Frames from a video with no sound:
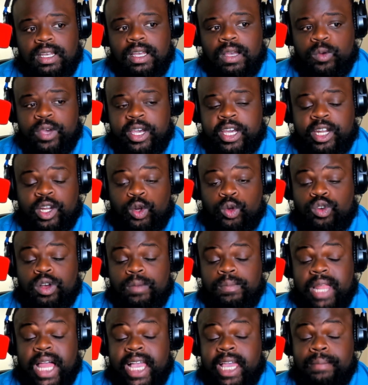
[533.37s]
We could have grew
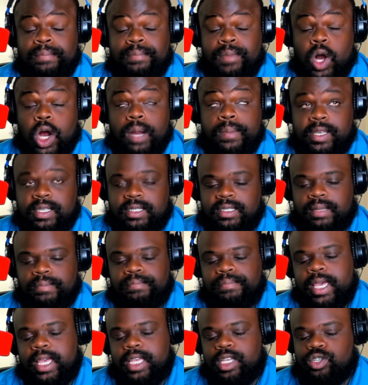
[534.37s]
up like in Barbies and
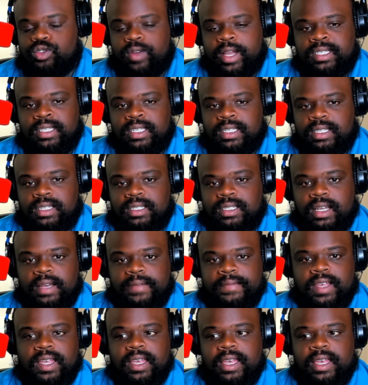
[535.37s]
pink dresses and stuff.